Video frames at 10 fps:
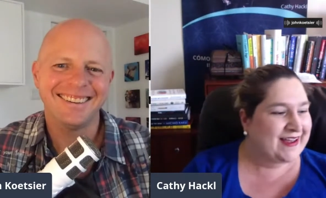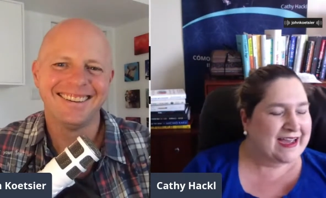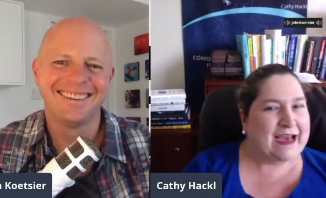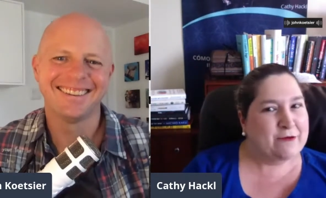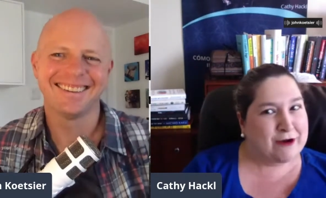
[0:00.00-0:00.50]

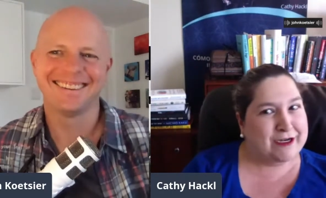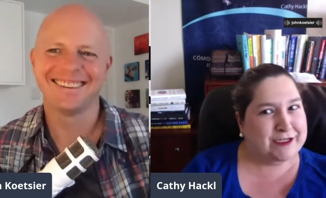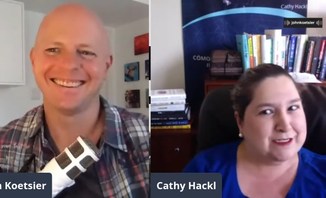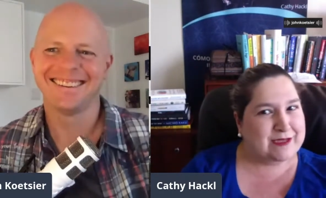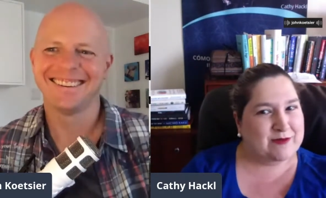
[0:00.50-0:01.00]
Speaker 1: I
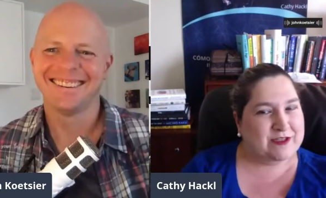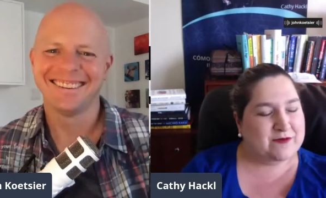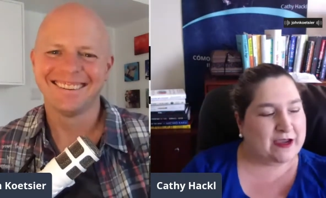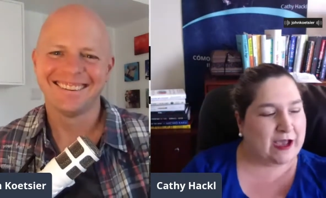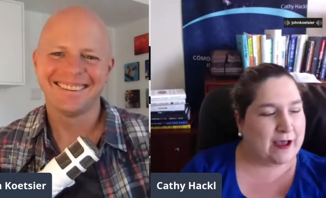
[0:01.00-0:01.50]
wonder sometimes. I'm
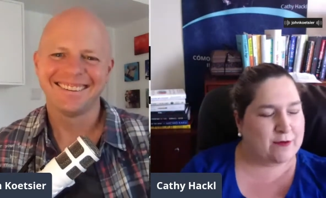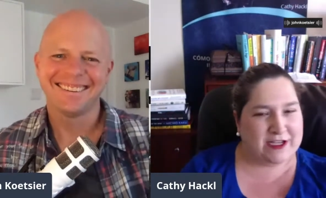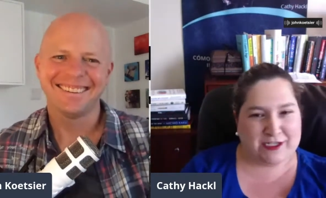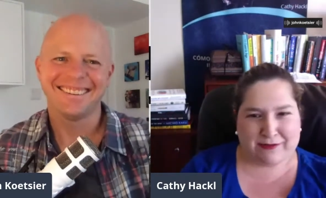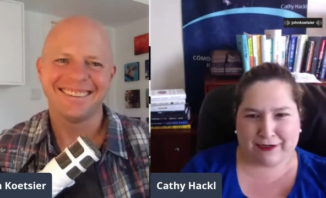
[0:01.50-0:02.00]
like, how
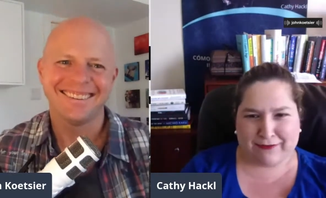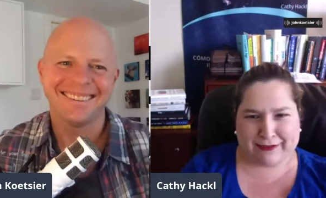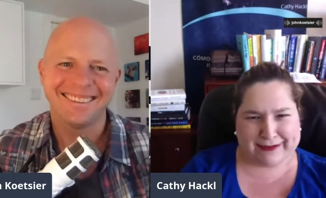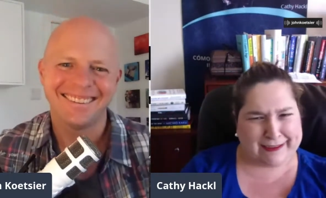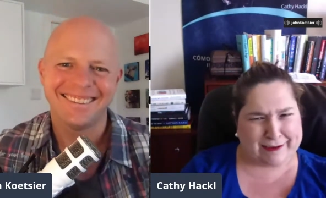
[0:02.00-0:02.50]
much am I
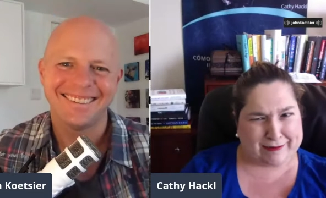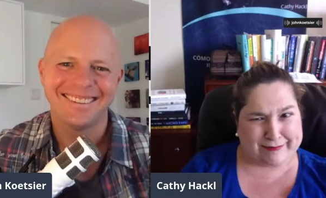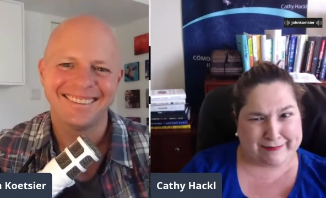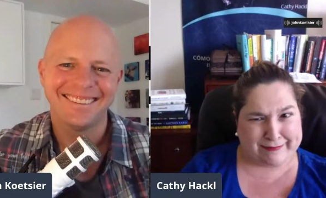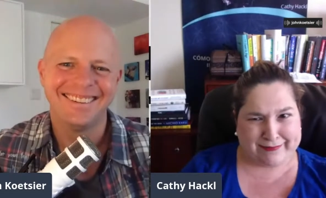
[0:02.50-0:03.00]
really? You
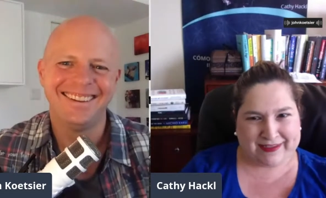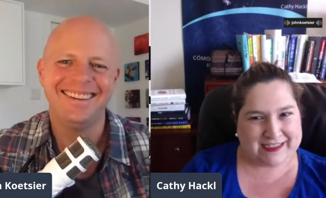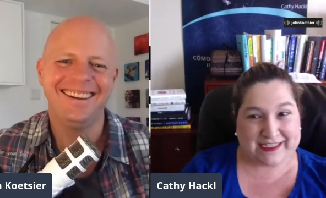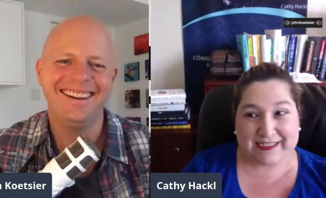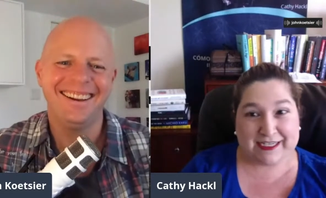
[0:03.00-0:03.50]
know, is
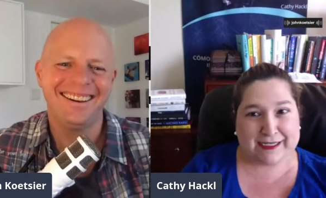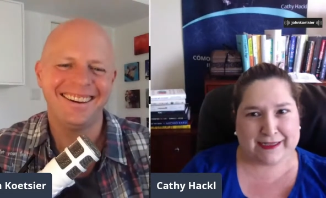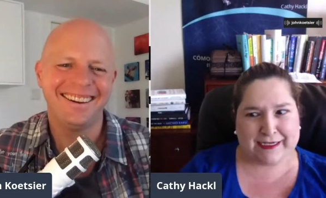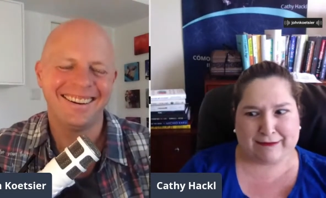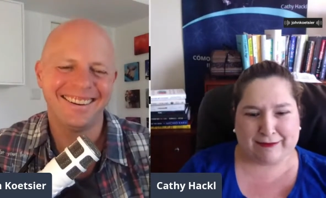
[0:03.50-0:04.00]
this a good
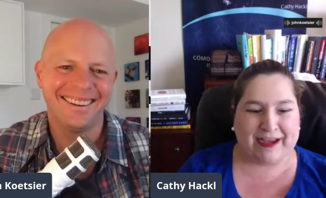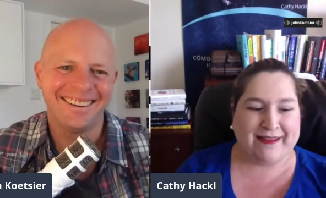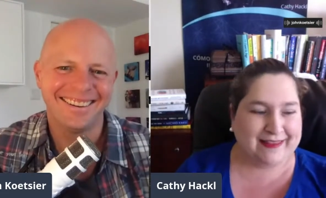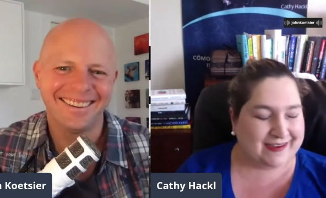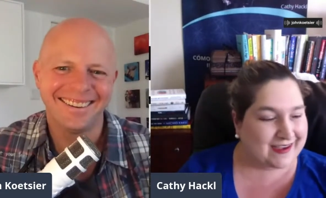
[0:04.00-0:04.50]
thing or a
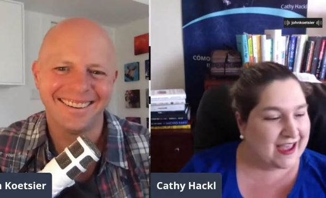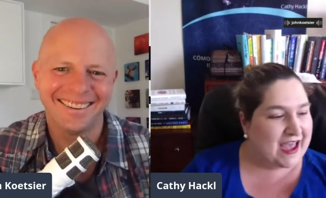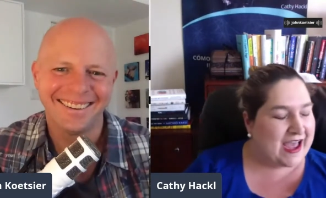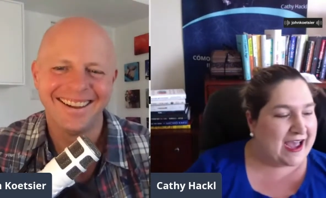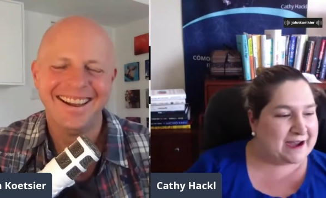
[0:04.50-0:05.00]
bad thing?
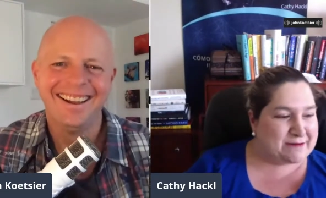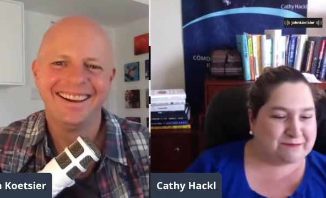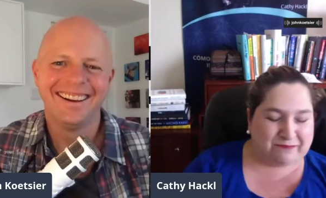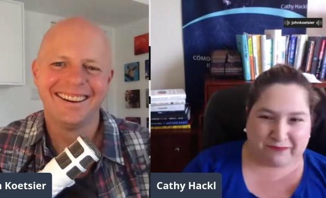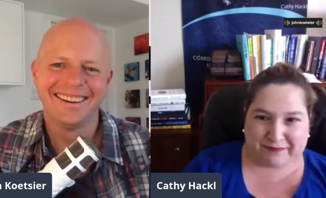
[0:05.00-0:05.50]

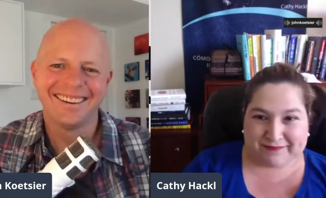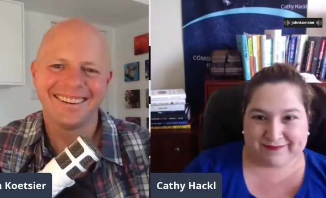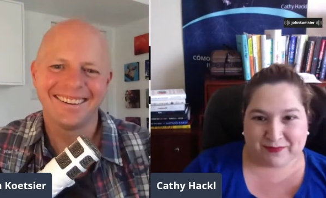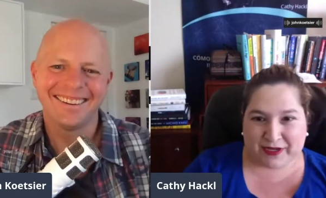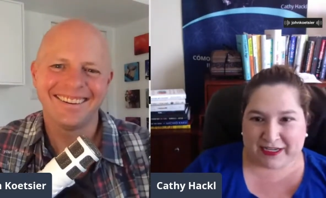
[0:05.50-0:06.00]
Um,
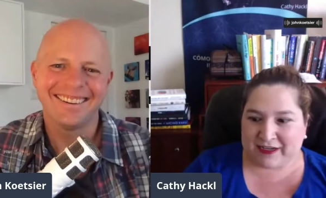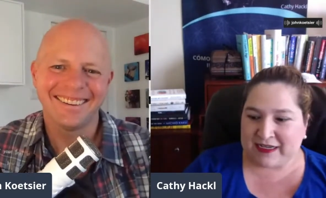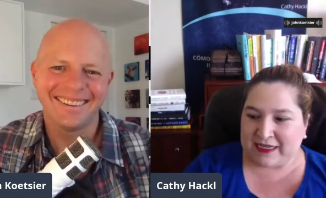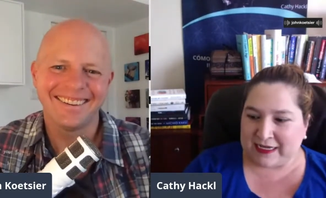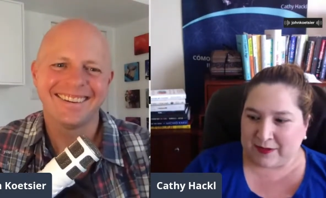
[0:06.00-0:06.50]
but
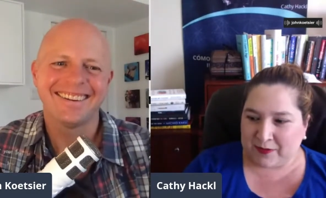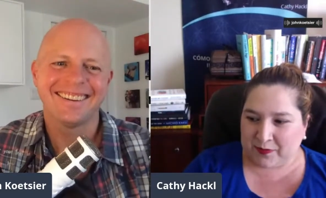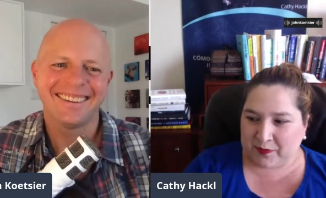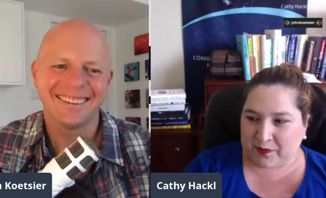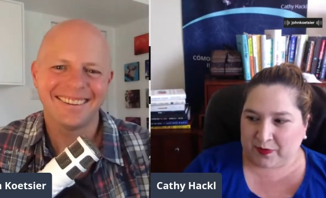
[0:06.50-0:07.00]

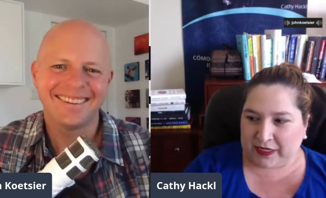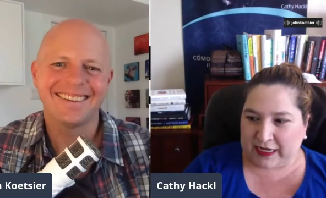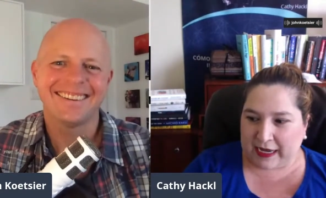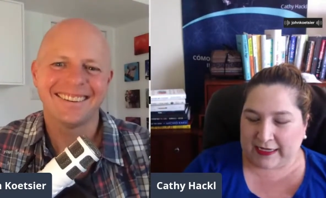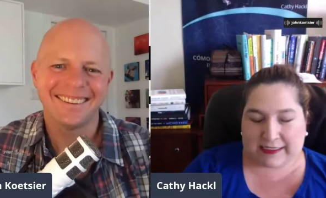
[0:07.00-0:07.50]
but
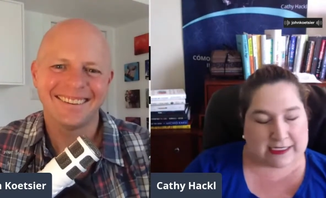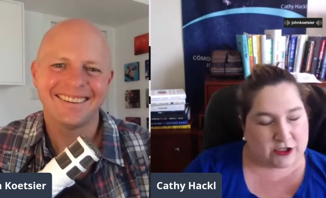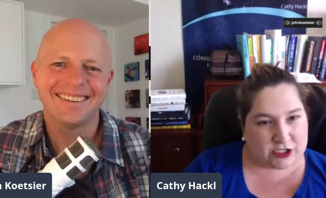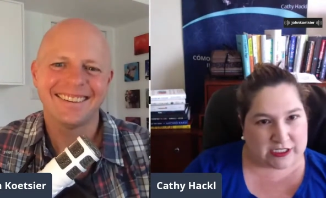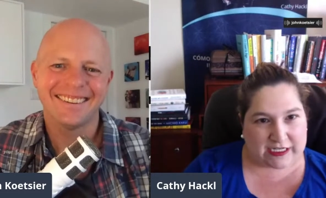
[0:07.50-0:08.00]
yeah, it's
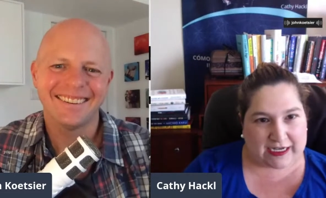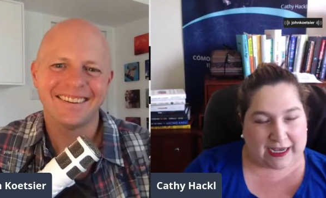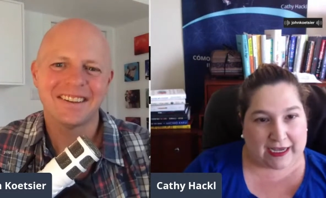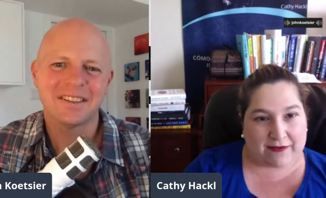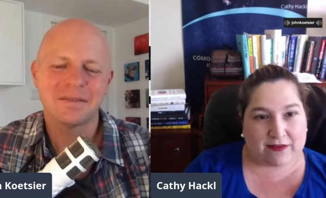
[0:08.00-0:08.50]
interesting.
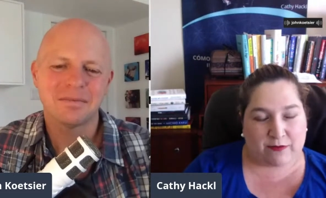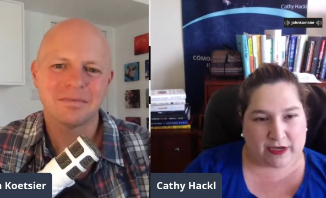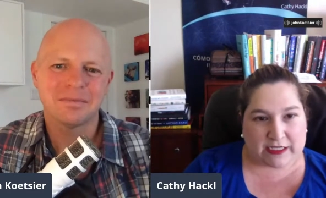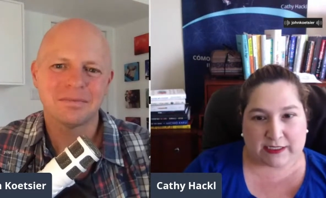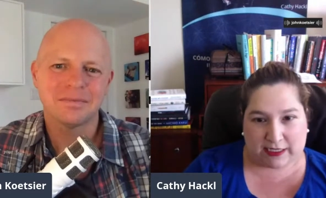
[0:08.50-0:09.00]
I, the
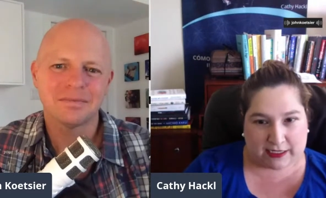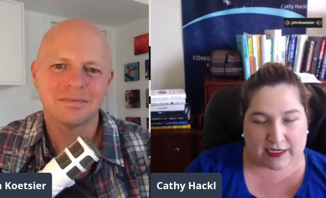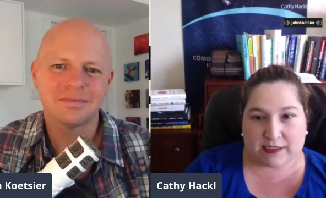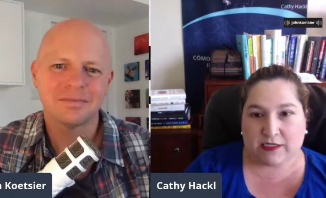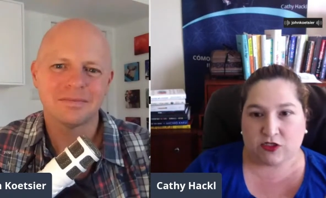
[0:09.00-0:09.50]
biggest thing,
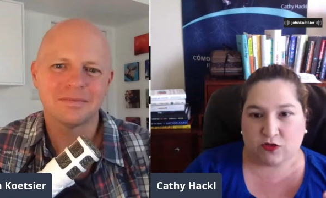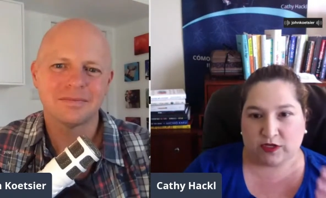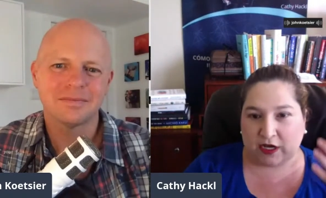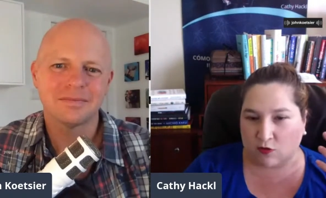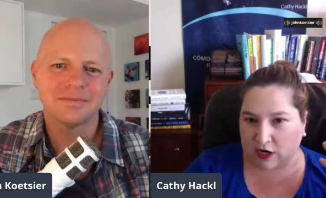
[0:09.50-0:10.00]
like I said to
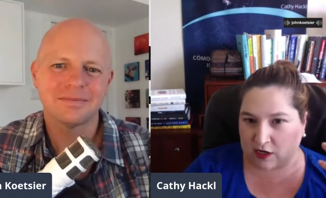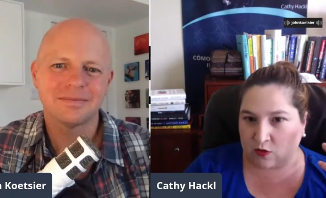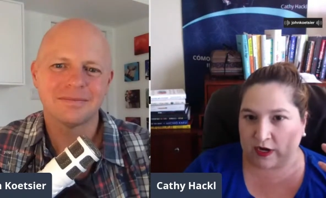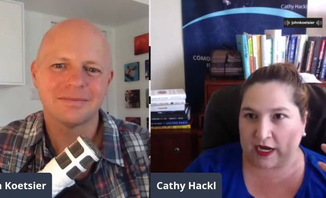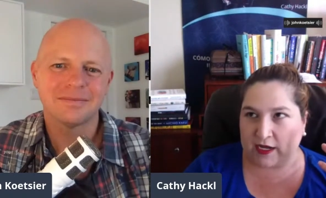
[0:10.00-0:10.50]
me, I walk
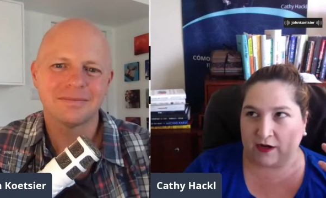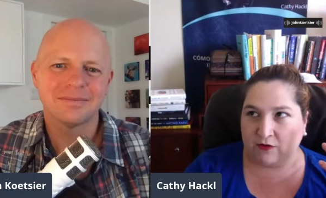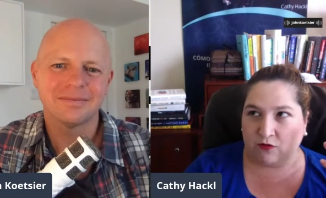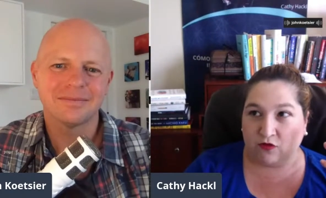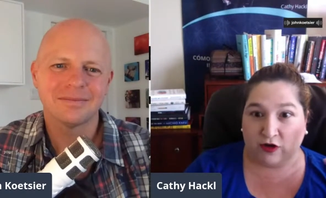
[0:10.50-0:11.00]
away
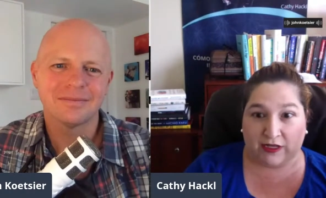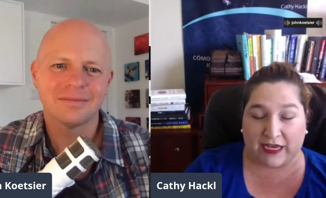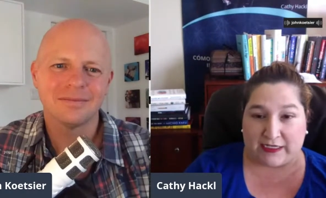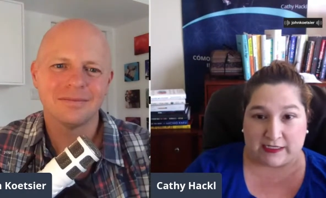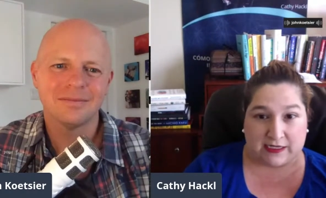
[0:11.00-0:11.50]

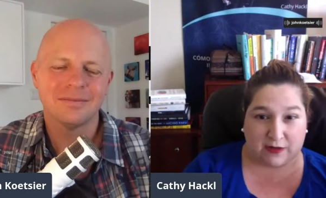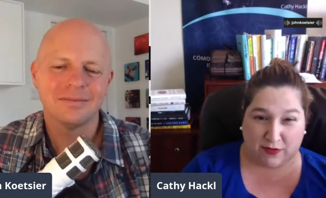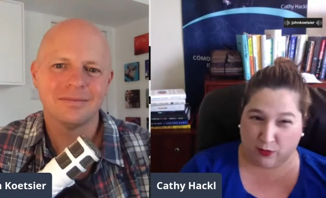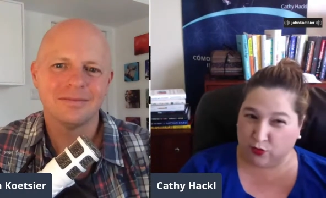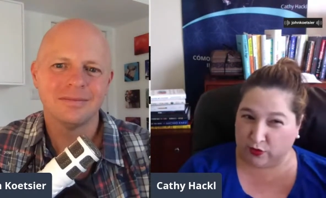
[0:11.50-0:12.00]
realizing that
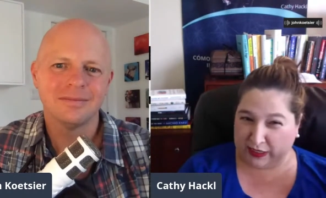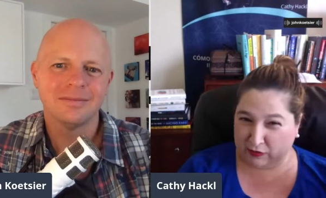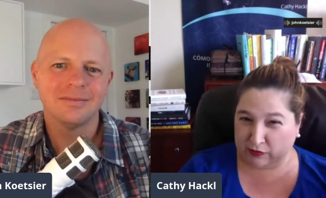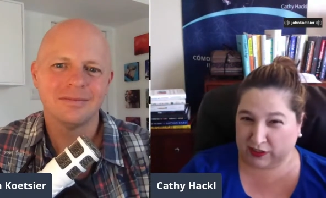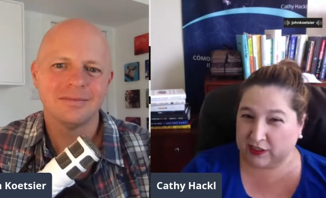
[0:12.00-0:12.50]
my
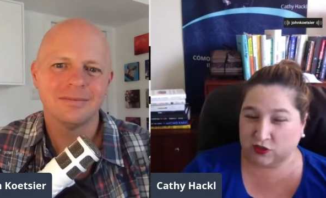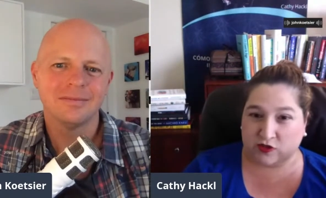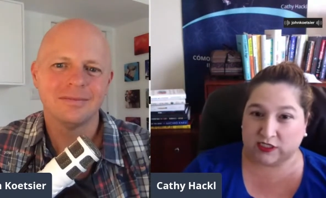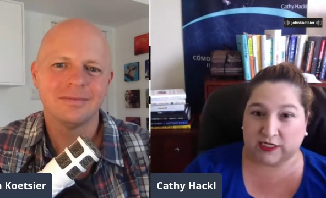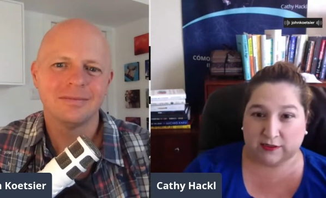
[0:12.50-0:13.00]
brain really
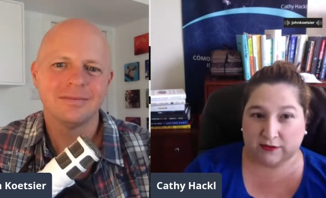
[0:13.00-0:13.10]
enjoys it